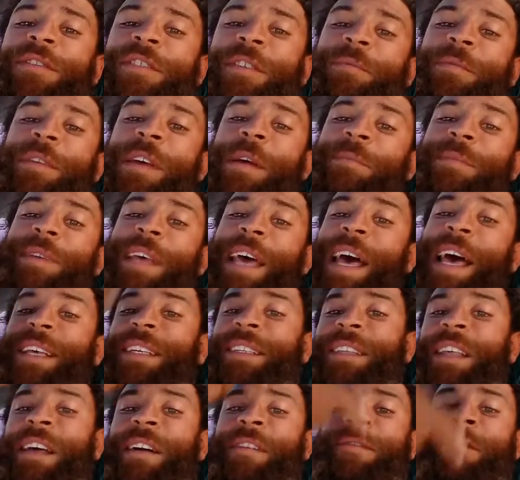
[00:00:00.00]
Sometimes
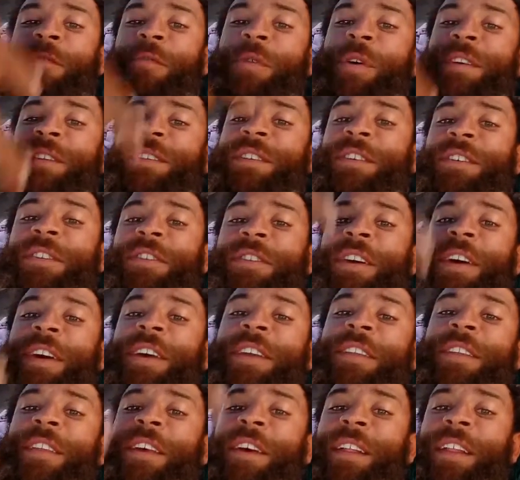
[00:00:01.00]
ask that voice in your
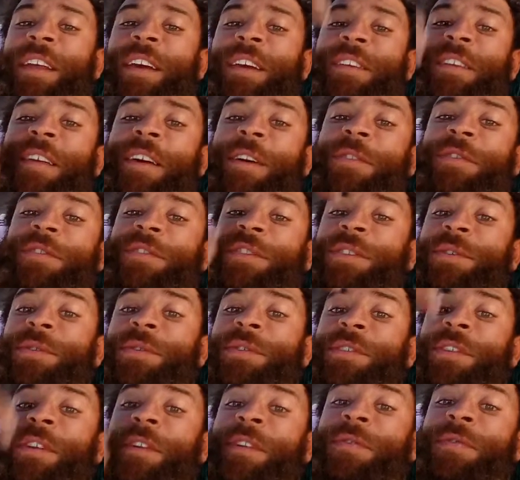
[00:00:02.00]
head that, like, tells
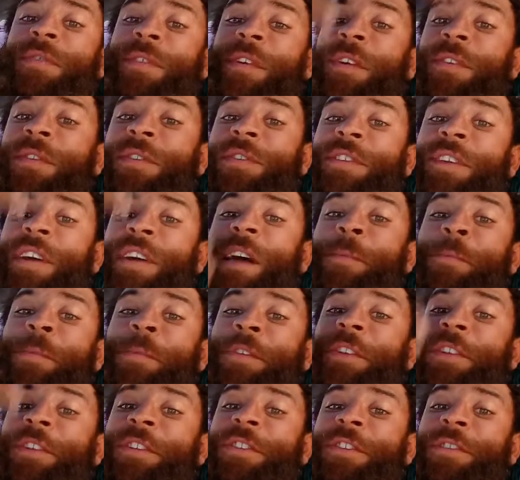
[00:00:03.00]
you stuff all the
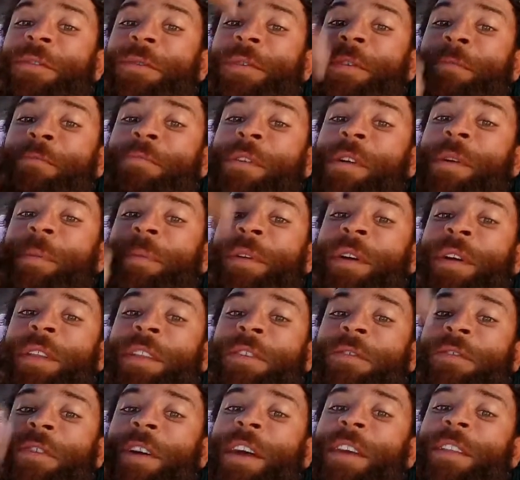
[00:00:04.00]
time when you're doing probably
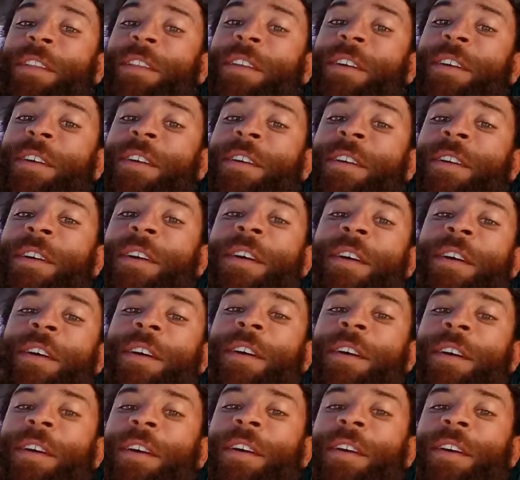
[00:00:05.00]
not the right thing.
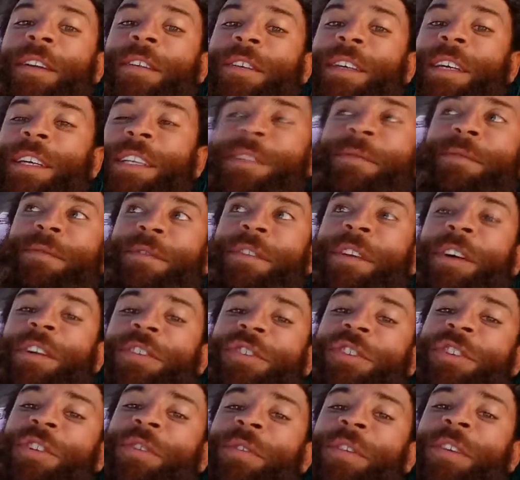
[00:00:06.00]
And it's, like,
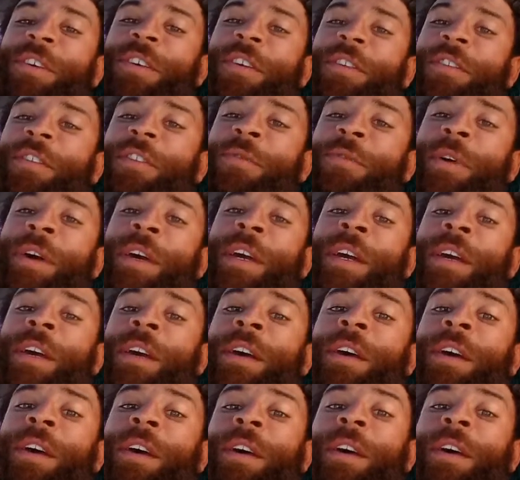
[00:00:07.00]
nudging you the other
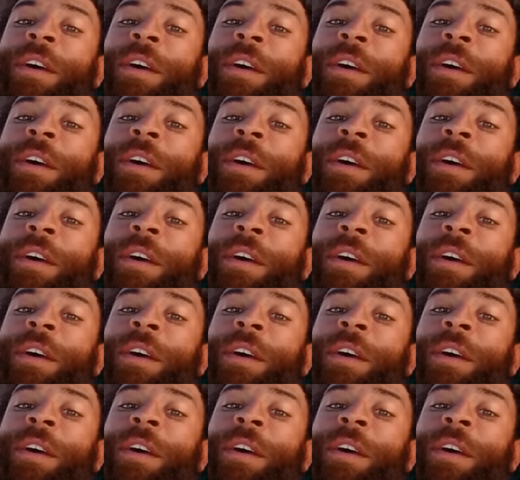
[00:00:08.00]
way.